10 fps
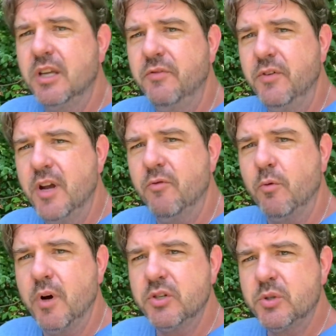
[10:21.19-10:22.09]
If you ever
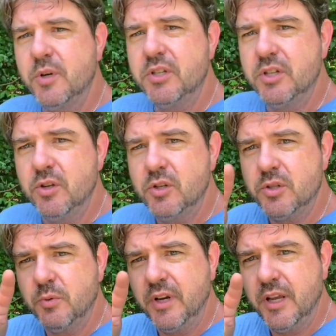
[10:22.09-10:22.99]
watch Three
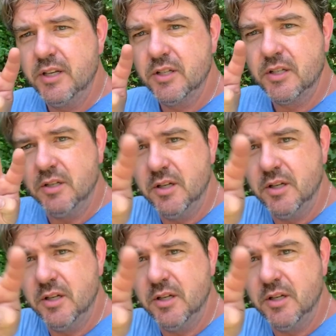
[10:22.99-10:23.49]
Stooges when they just